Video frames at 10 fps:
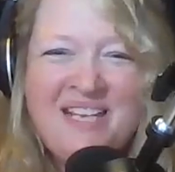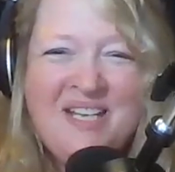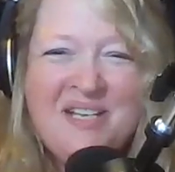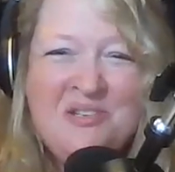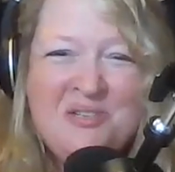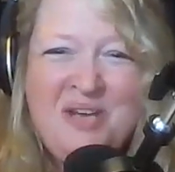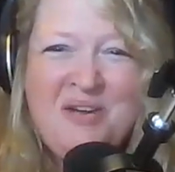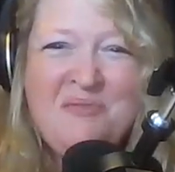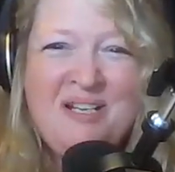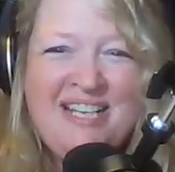and
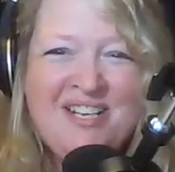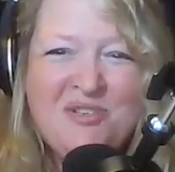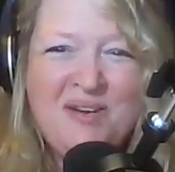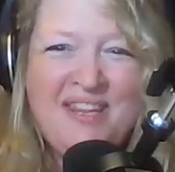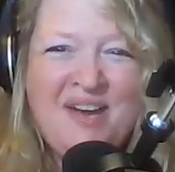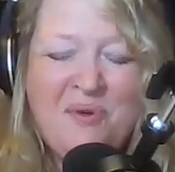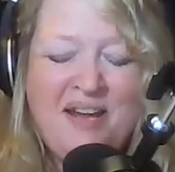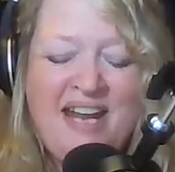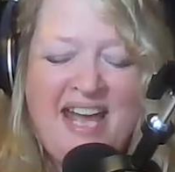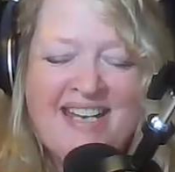I really enjoy that
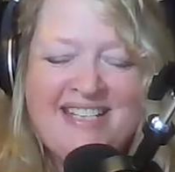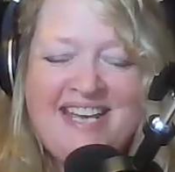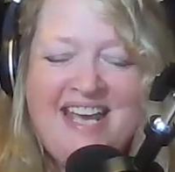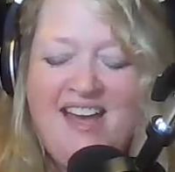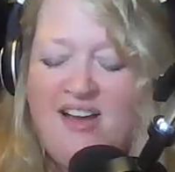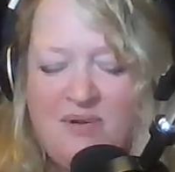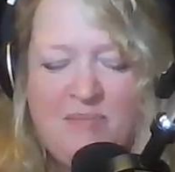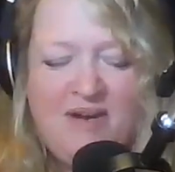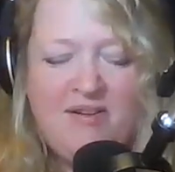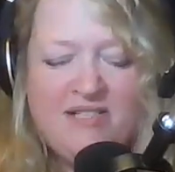one. And one
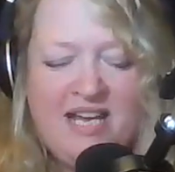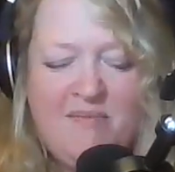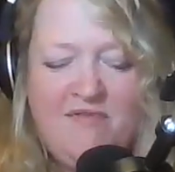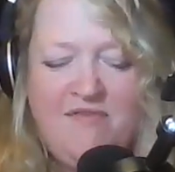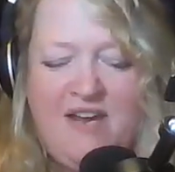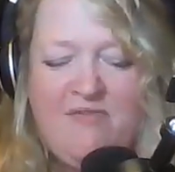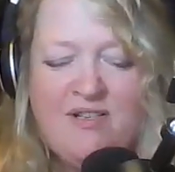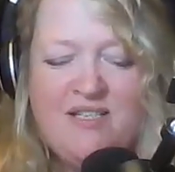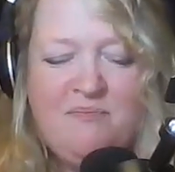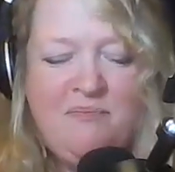of my all time
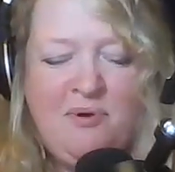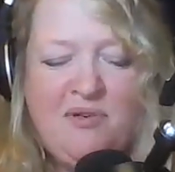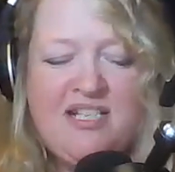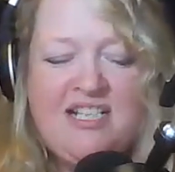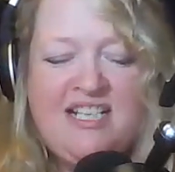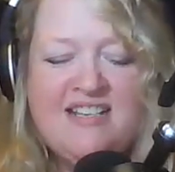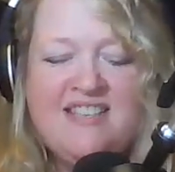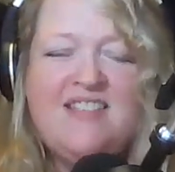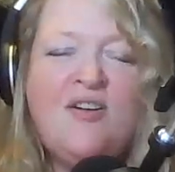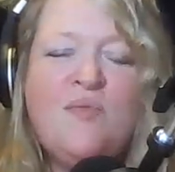favorites personally is
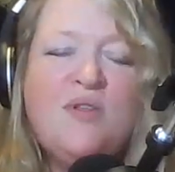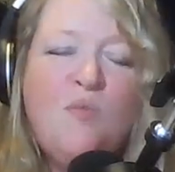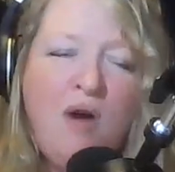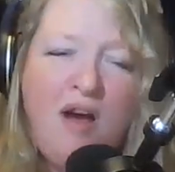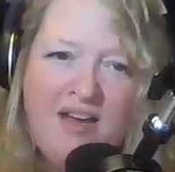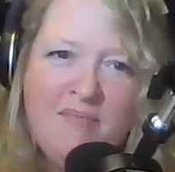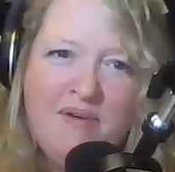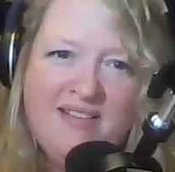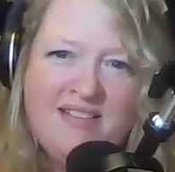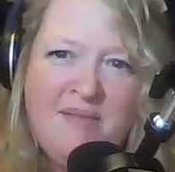Start With Why
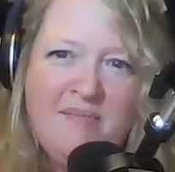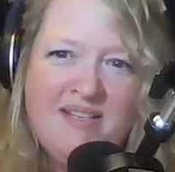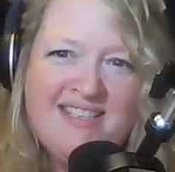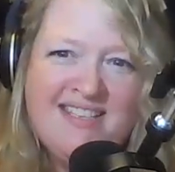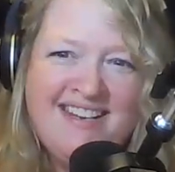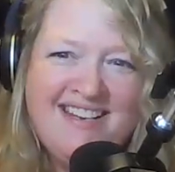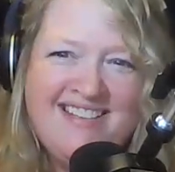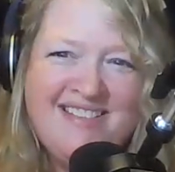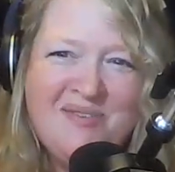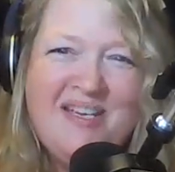by Simon Sinek.
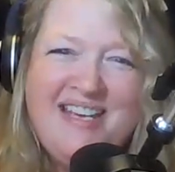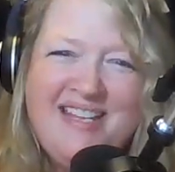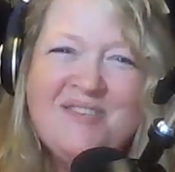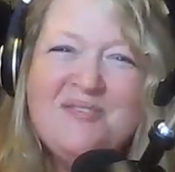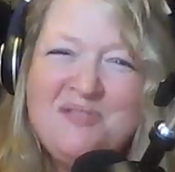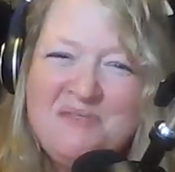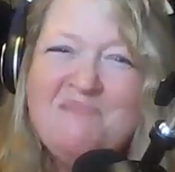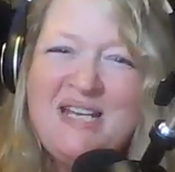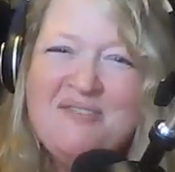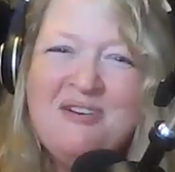So those are
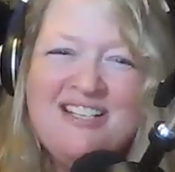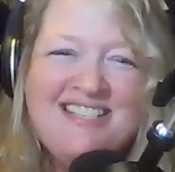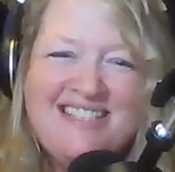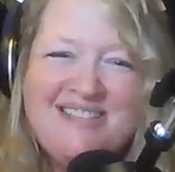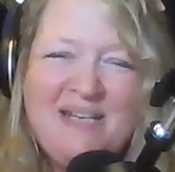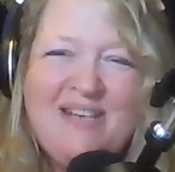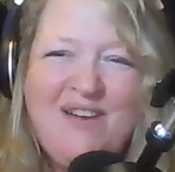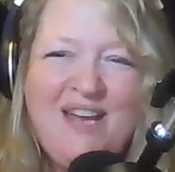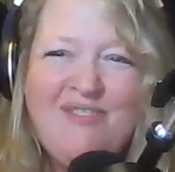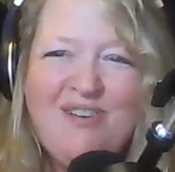some big ones, big
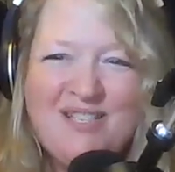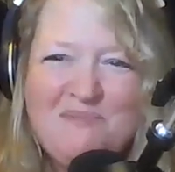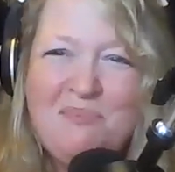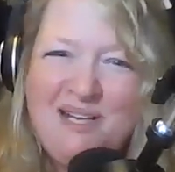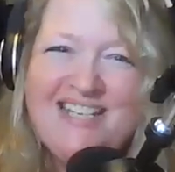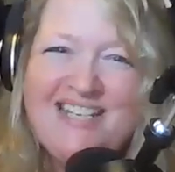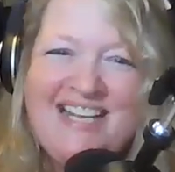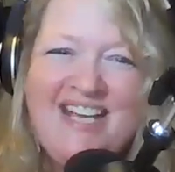favorites, but